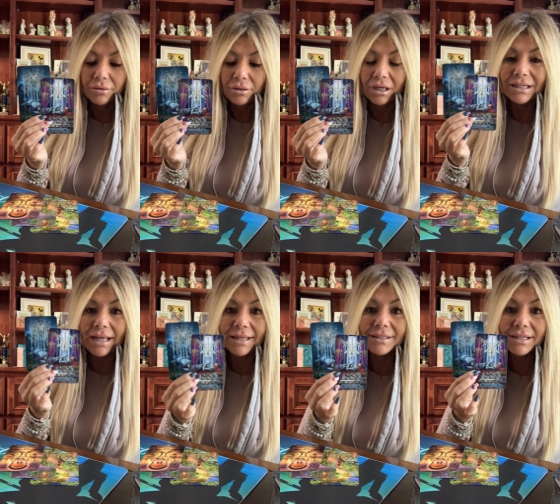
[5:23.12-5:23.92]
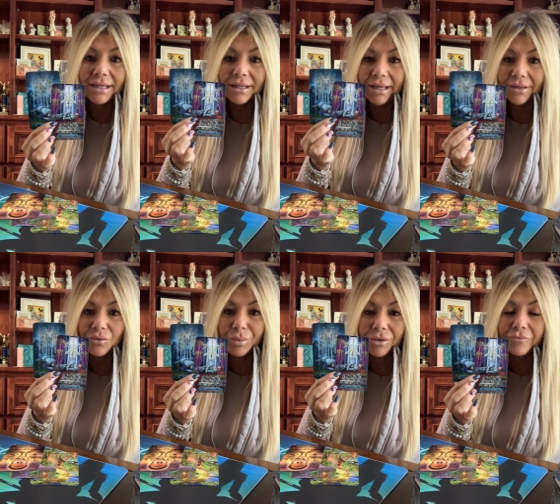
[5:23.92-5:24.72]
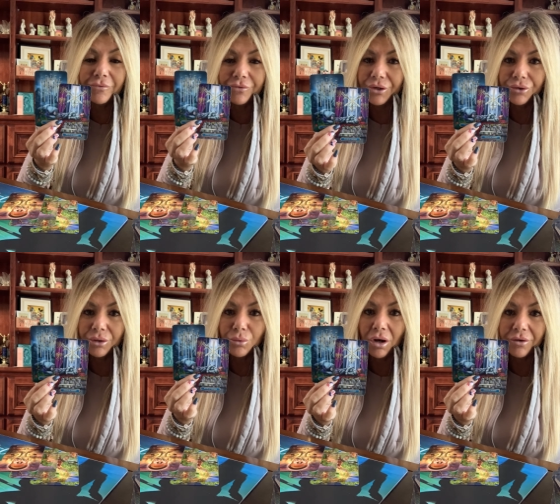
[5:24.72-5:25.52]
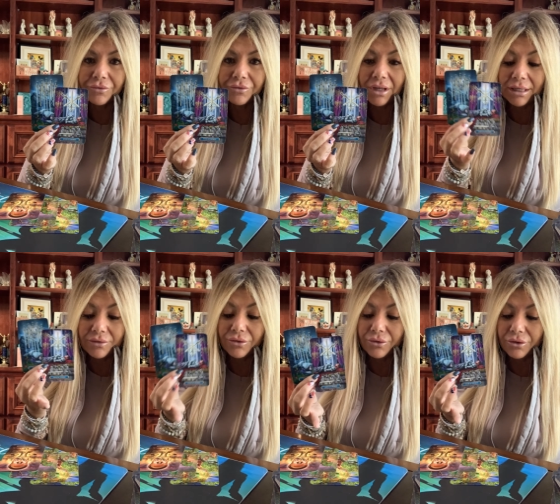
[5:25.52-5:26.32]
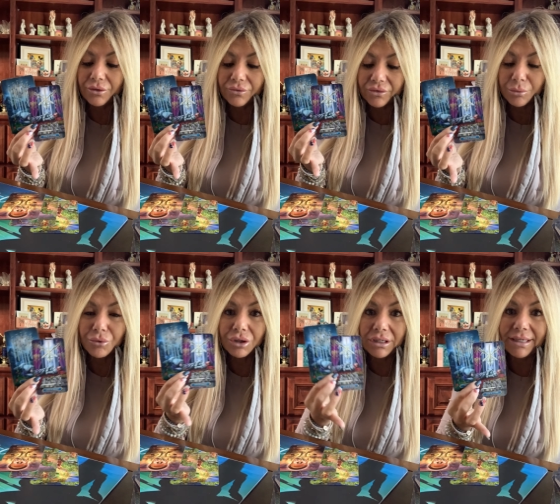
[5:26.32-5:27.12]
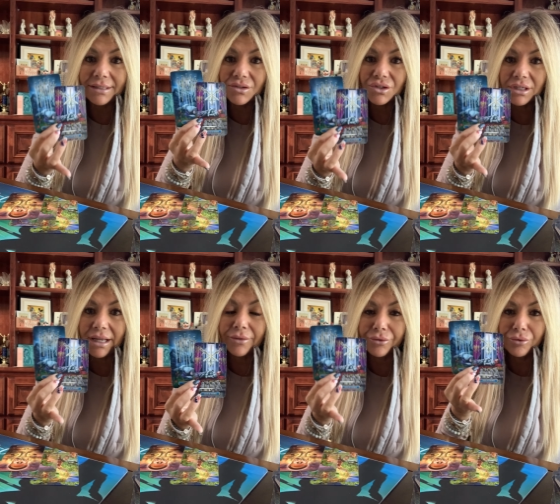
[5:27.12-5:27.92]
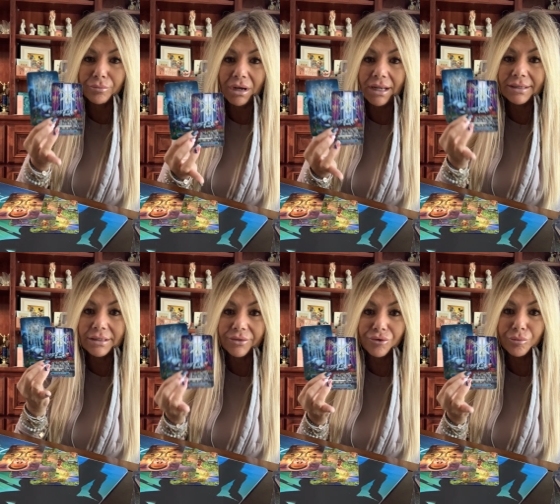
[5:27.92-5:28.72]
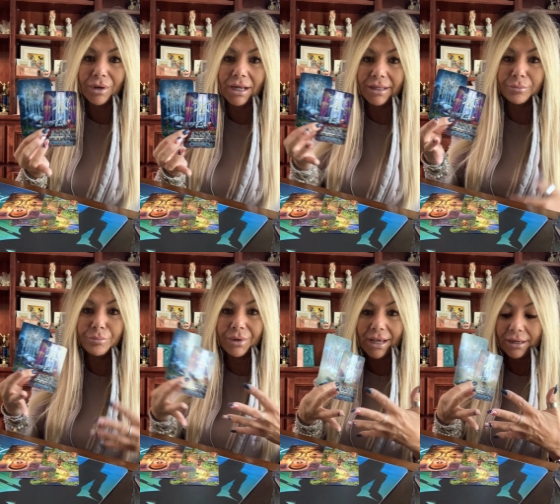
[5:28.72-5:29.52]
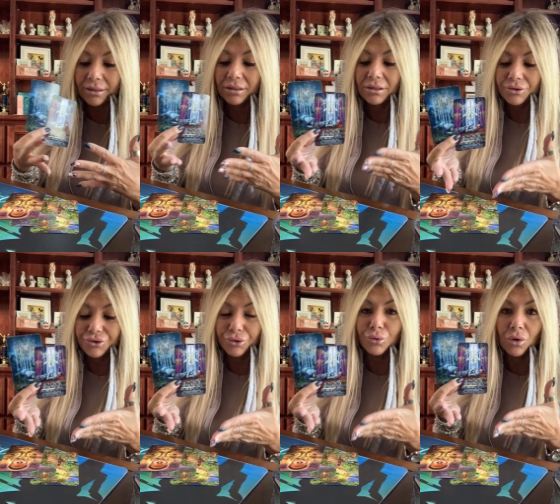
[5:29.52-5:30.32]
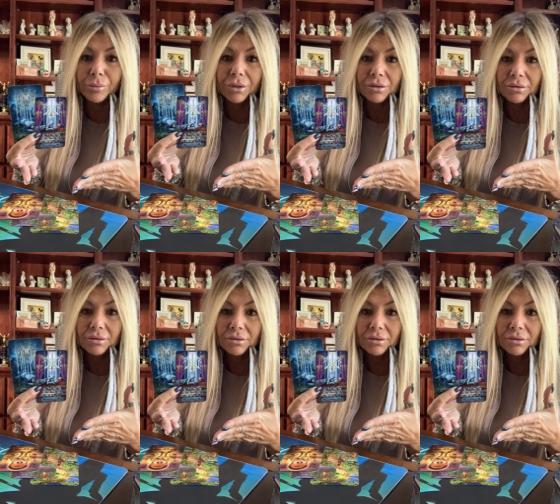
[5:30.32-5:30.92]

an ending has been very rough and someone needs to get their mind and their body back to normal,